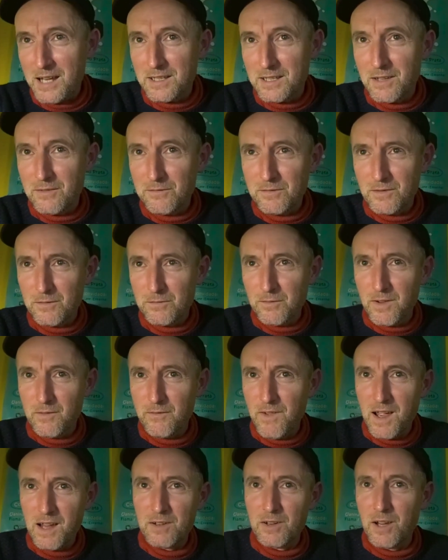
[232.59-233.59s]
They
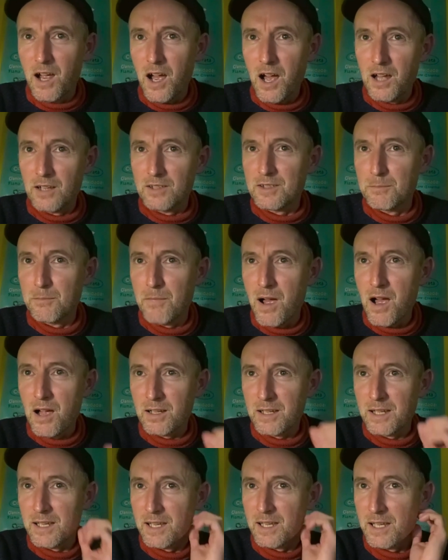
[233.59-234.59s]
found it hard to
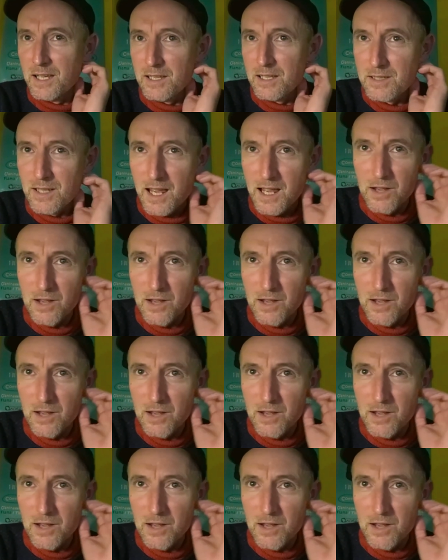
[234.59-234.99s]
market it,